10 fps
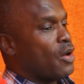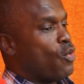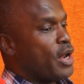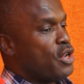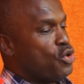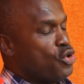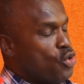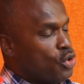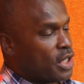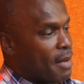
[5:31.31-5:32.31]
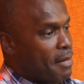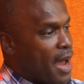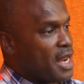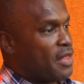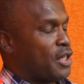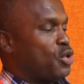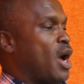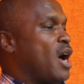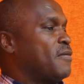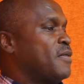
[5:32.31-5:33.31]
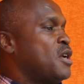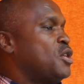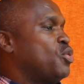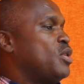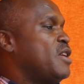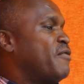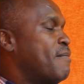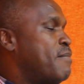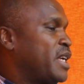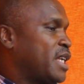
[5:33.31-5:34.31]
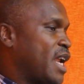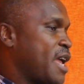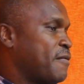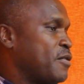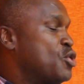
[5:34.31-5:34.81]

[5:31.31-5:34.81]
when you use the money that you have to live a better life.